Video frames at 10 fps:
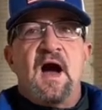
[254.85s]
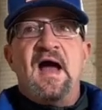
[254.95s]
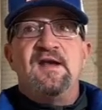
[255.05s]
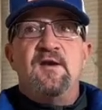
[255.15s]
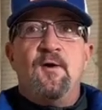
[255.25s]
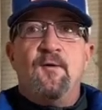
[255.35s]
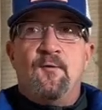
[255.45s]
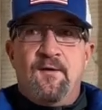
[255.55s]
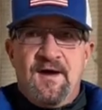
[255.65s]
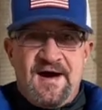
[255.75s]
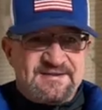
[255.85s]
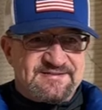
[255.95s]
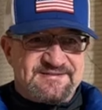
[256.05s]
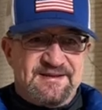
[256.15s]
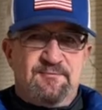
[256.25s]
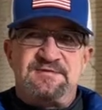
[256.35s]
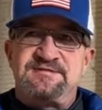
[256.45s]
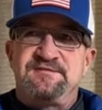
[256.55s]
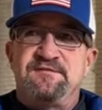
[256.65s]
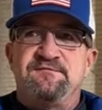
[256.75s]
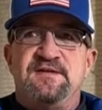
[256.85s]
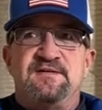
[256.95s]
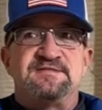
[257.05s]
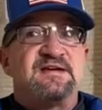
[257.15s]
I know, I see what's in their fields.